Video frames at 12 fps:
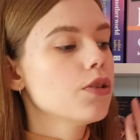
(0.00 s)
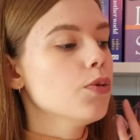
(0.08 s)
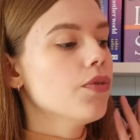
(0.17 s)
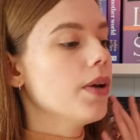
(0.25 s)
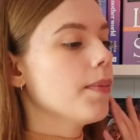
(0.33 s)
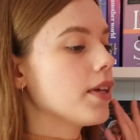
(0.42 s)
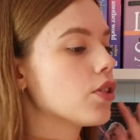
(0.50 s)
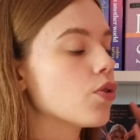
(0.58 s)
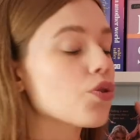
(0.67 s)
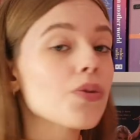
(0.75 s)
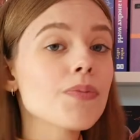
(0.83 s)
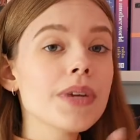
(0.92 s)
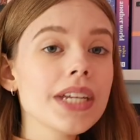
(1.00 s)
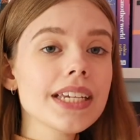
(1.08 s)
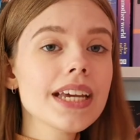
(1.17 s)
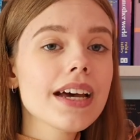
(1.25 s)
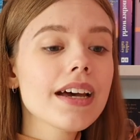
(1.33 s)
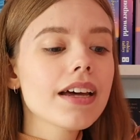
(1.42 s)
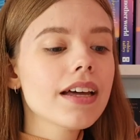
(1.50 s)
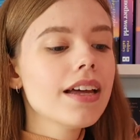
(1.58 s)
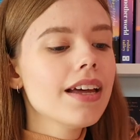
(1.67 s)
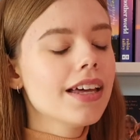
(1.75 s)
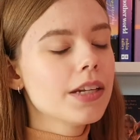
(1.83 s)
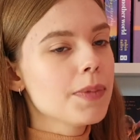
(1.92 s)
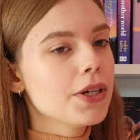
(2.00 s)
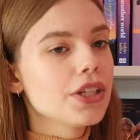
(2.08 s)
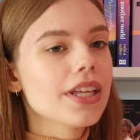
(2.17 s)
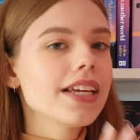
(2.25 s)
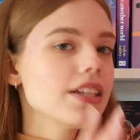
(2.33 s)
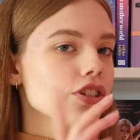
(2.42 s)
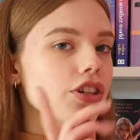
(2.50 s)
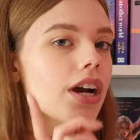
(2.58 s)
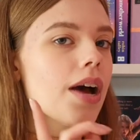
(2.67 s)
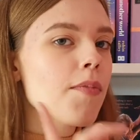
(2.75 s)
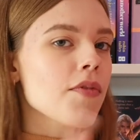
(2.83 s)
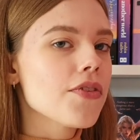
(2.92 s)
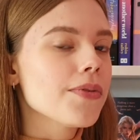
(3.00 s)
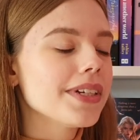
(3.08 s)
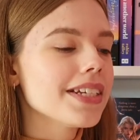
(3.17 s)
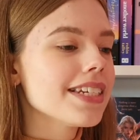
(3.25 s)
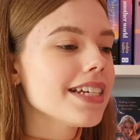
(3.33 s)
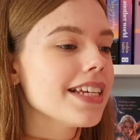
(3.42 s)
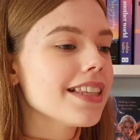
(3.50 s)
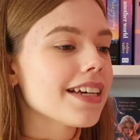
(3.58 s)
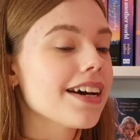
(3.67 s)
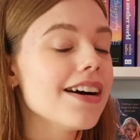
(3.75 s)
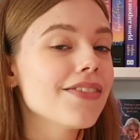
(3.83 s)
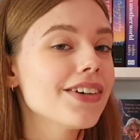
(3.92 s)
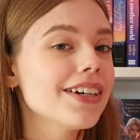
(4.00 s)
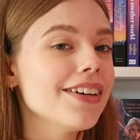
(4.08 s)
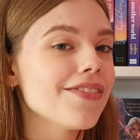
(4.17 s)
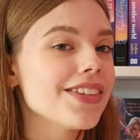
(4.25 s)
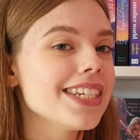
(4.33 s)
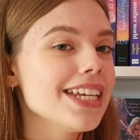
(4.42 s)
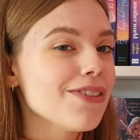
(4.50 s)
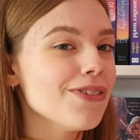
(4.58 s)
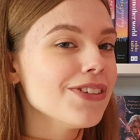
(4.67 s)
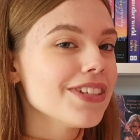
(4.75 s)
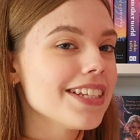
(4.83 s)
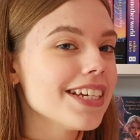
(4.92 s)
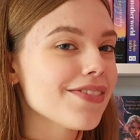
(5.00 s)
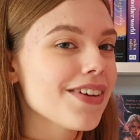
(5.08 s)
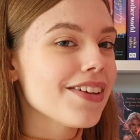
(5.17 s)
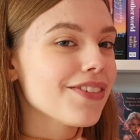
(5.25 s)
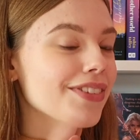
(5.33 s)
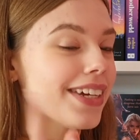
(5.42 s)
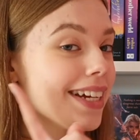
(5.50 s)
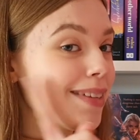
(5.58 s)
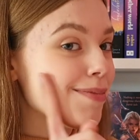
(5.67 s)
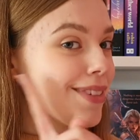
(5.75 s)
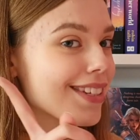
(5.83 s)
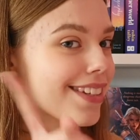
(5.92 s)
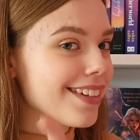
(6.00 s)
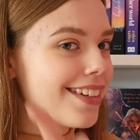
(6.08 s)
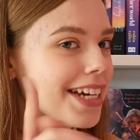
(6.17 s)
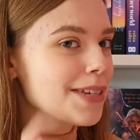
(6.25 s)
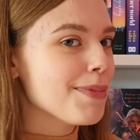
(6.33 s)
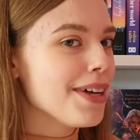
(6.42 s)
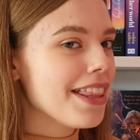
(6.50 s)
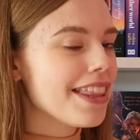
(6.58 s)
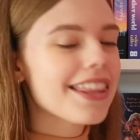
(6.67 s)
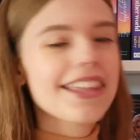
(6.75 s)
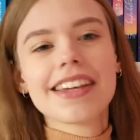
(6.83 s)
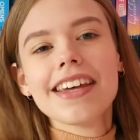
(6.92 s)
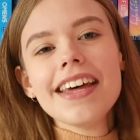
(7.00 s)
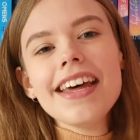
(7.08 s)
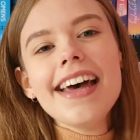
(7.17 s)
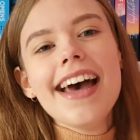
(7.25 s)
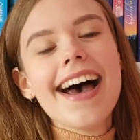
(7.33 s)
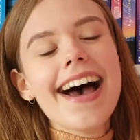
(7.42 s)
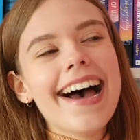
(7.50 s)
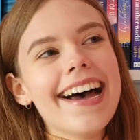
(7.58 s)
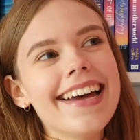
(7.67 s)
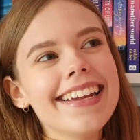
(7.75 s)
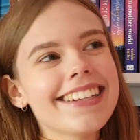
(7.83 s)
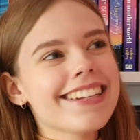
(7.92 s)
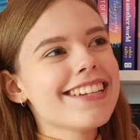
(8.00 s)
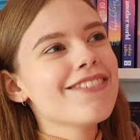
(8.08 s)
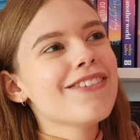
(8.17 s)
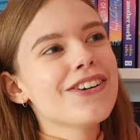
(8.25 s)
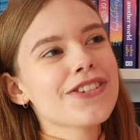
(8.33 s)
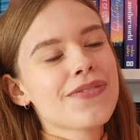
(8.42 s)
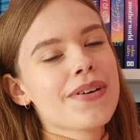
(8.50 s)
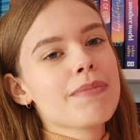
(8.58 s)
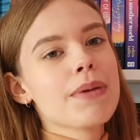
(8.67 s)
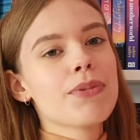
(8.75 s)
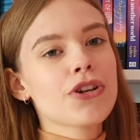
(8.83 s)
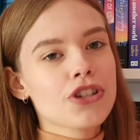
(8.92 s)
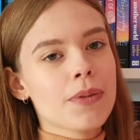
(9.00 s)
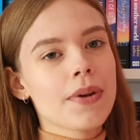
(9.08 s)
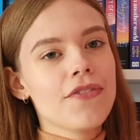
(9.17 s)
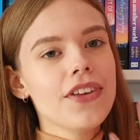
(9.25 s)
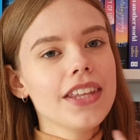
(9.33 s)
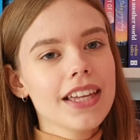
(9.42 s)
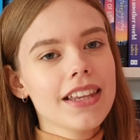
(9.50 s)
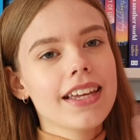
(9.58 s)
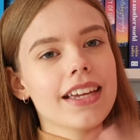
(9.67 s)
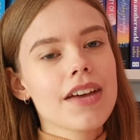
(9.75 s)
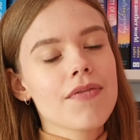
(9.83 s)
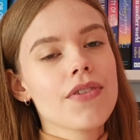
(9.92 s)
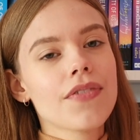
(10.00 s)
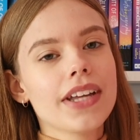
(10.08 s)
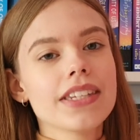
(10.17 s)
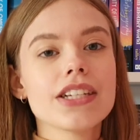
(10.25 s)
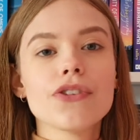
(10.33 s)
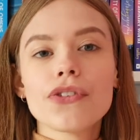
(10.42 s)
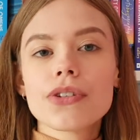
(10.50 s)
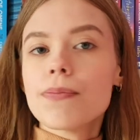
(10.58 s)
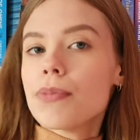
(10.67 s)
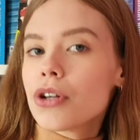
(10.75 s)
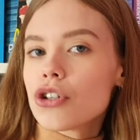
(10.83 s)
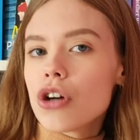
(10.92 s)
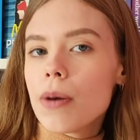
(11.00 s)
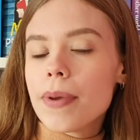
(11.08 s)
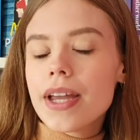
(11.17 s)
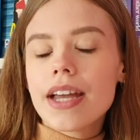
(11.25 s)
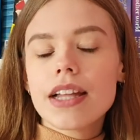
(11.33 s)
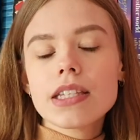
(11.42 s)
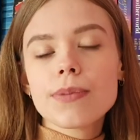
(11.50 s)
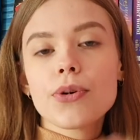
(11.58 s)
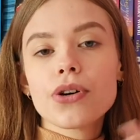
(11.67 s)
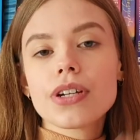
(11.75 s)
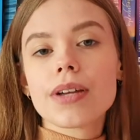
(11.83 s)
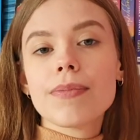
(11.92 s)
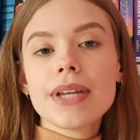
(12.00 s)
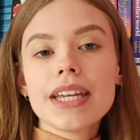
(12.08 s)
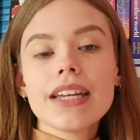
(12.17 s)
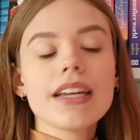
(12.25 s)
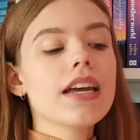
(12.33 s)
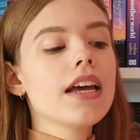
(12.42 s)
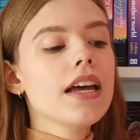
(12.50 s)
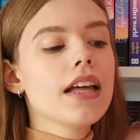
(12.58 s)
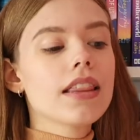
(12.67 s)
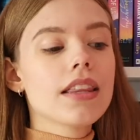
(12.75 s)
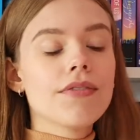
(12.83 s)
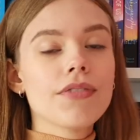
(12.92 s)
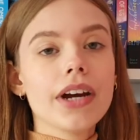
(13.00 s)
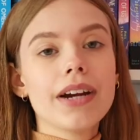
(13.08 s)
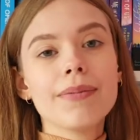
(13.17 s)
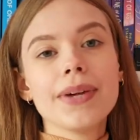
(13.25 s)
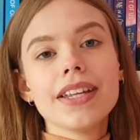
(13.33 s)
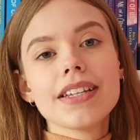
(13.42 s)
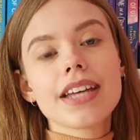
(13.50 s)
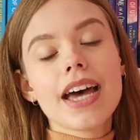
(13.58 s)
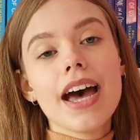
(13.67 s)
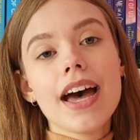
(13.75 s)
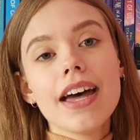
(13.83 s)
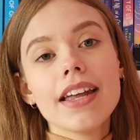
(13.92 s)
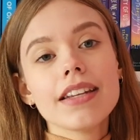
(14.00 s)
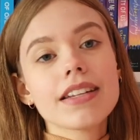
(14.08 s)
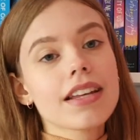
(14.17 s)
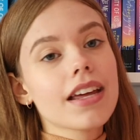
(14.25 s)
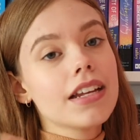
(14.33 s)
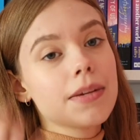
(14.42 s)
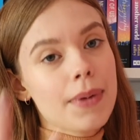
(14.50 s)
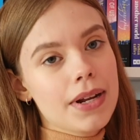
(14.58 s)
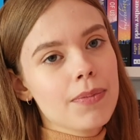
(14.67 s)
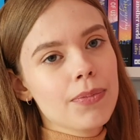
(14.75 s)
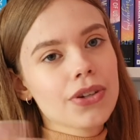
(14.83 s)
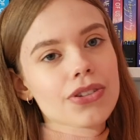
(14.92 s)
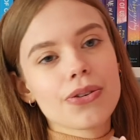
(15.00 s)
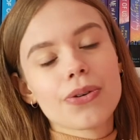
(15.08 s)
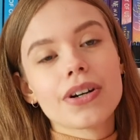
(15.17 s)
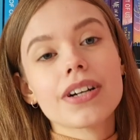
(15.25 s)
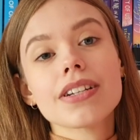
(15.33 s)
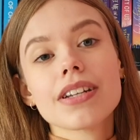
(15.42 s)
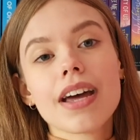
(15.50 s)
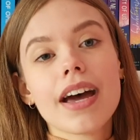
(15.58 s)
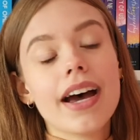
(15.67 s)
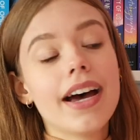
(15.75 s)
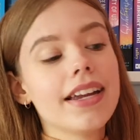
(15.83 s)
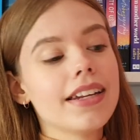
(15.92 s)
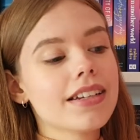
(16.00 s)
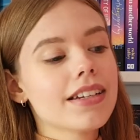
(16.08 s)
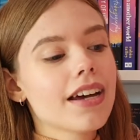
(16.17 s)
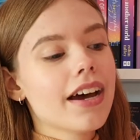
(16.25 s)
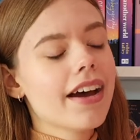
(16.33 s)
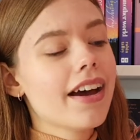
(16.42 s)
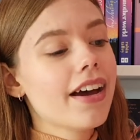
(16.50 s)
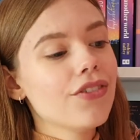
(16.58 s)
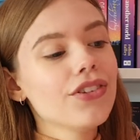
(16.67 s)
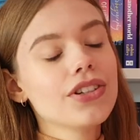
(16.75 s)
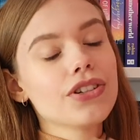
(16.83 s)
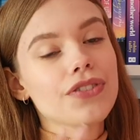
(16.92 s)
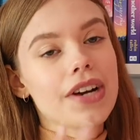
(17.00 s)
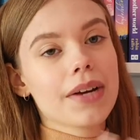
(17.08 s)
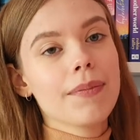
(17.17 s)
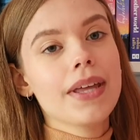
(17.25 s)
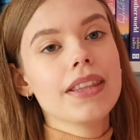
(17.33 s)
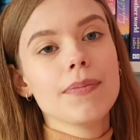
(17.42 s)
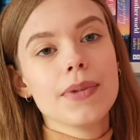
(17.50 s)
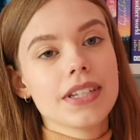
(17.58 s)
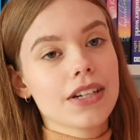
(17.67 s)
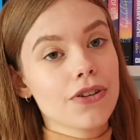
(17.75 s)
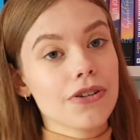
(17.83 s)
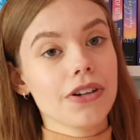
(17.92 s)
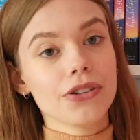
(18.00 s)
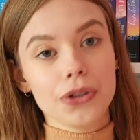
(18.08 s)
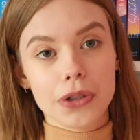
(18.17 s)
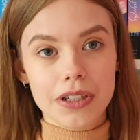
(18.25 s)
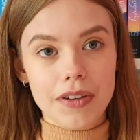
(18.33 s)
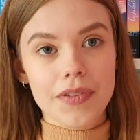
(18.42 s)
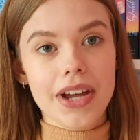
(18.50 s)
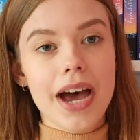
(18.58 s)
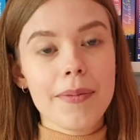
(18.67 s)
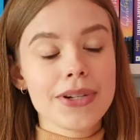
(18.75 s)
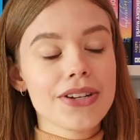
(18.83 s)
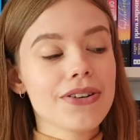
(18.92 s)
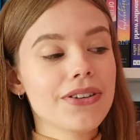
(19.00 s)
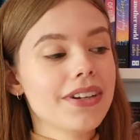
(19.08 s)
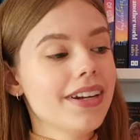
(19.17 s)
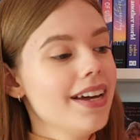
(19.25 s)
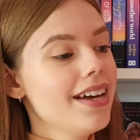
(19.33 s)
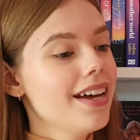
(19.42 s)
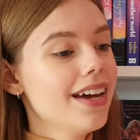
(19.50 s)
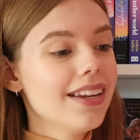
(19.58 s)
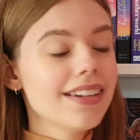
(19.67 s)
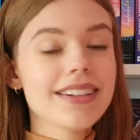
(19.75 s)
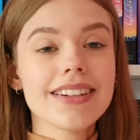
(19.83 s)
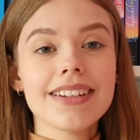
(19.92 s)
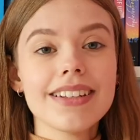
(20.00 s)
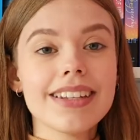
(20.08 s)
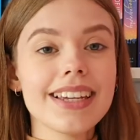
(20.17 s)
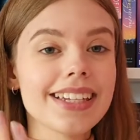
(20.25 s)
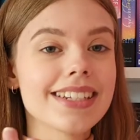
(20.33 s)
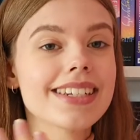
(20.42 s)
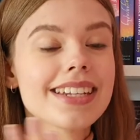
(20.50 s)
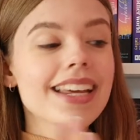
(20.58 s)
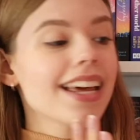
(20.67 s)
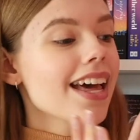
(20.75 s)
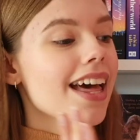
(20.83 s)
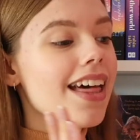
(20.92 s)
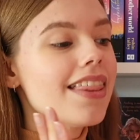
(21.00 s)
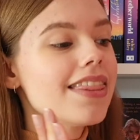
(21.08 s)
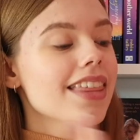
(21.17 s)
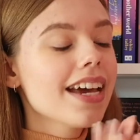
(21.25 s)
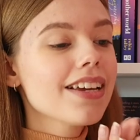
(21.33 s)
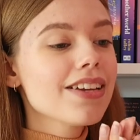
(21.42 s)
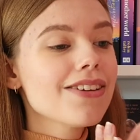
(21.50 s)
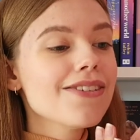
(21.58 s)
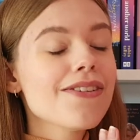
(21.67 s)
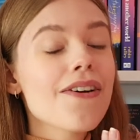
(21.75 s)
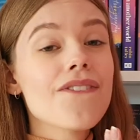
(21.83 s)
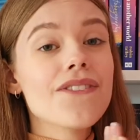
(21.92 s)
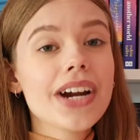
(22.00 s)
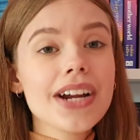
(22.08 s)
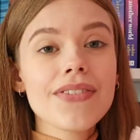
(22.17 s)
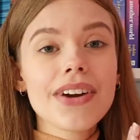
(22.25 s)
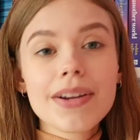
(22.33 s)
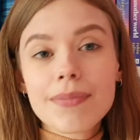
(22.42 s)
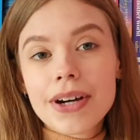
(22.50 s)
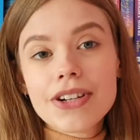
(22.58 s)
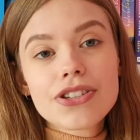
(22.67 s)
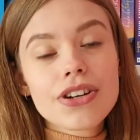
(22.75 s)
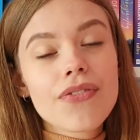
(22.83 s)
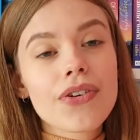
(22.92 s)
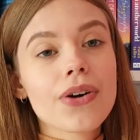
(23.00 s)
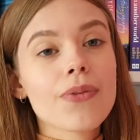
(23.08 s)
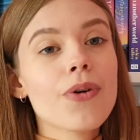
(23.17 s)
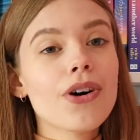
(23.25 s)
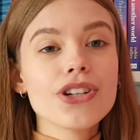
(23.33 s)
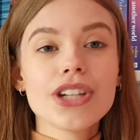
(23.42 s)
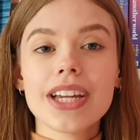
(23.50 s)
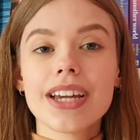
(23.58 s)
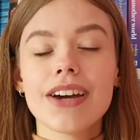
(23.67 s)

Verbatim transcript: You will find my social media, especially that Instagram, if you want to see the cover of the sequel to These Feathered Flames next month. And you will also find my bookshop affiliate link if you fancy doing some book shopping and supporting me, the environment, and independent bookstores. And I really do recommend them as a good alternative to Amazon. And yes, Thank you very, very much for watching.